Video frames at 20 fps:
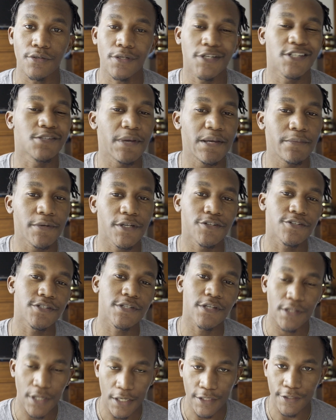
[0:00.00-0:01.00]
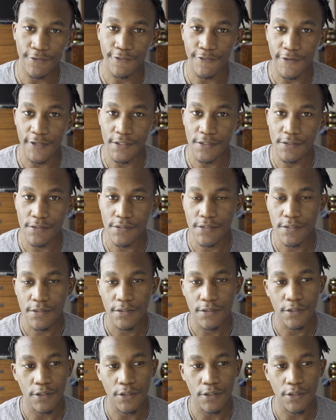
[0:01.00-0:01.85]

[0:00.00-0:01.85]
because maybe you're still on the fence.